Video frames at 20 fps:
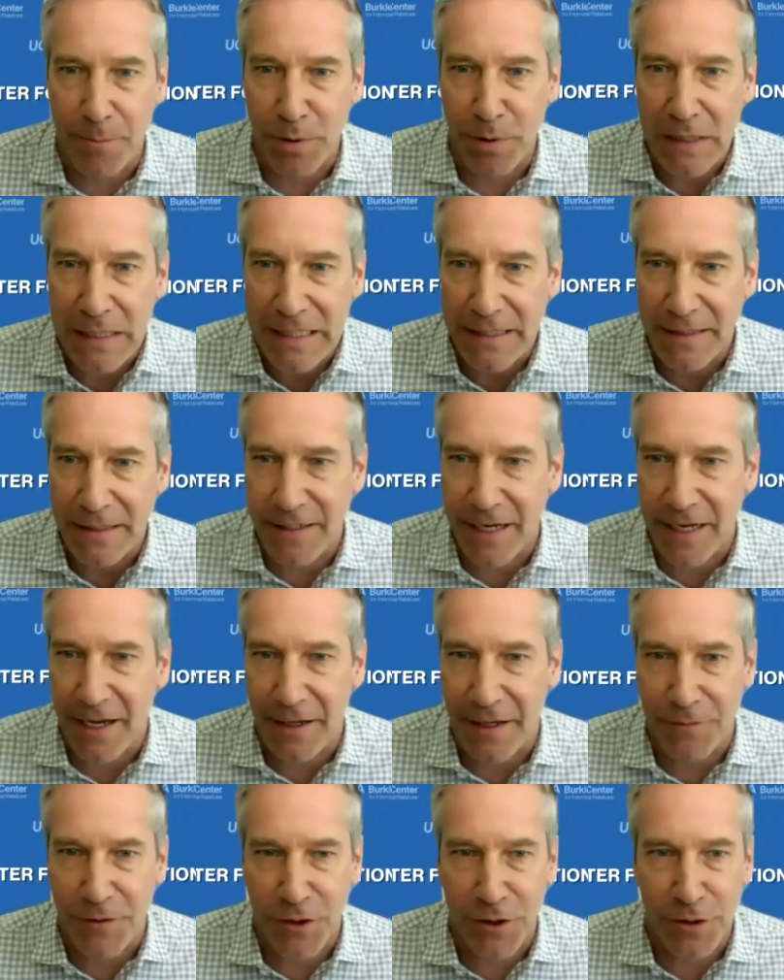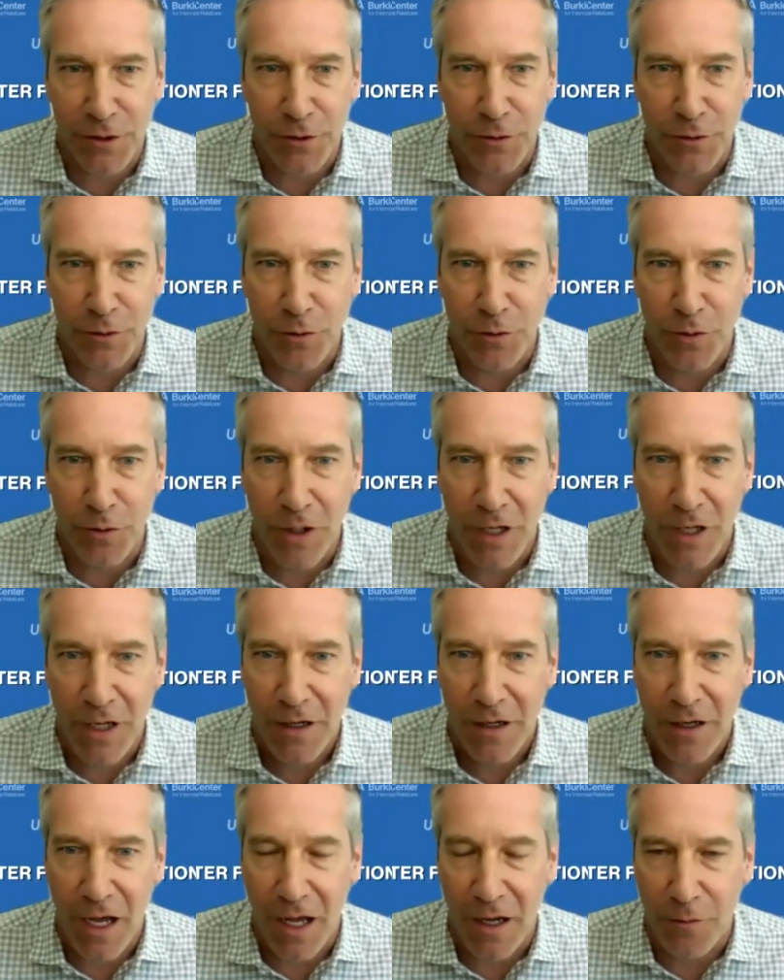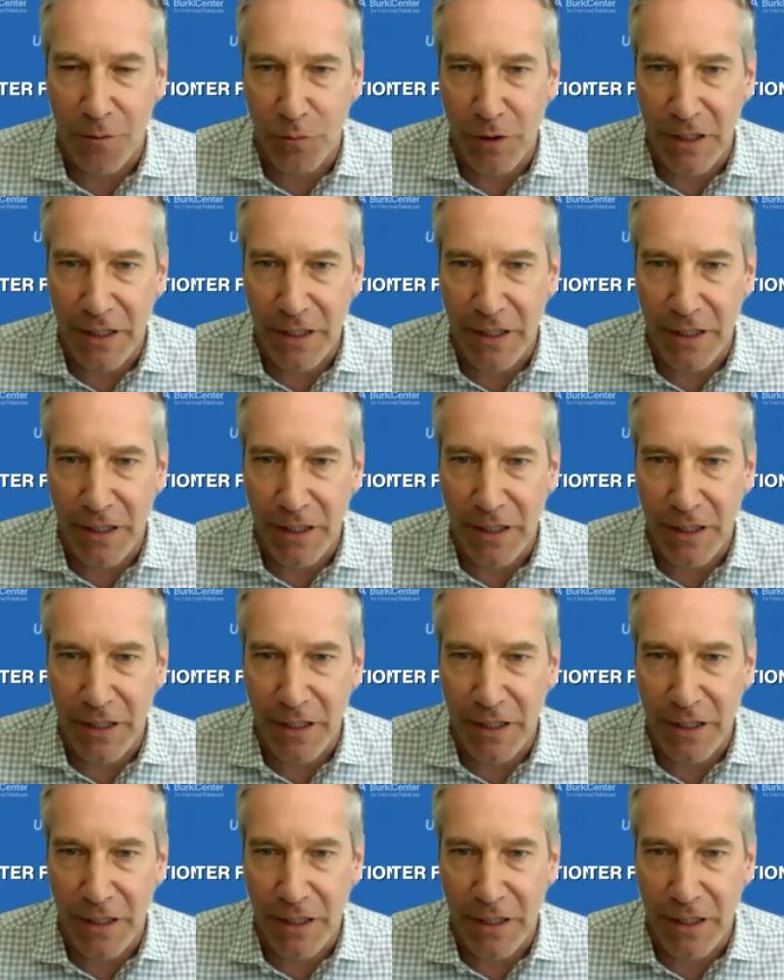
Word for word: pleased to have two uh,